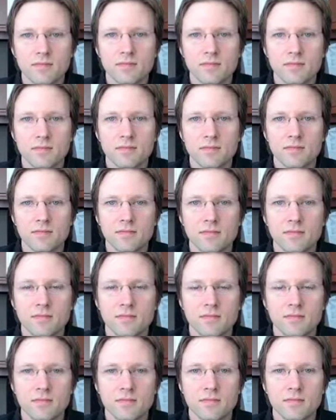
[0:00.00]

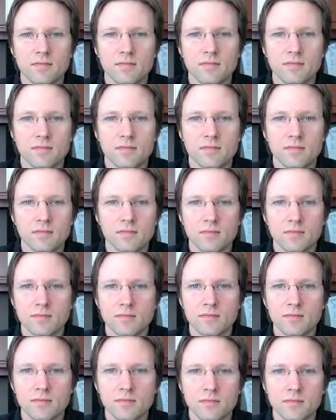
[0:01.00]

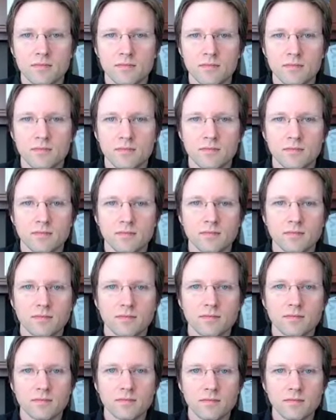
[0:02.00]

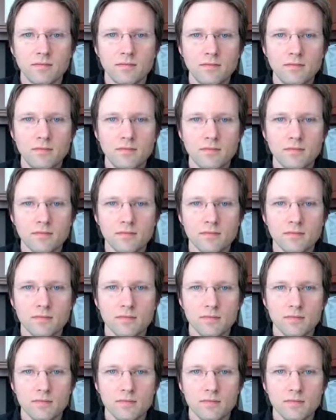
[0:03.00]
The person shown says nothing.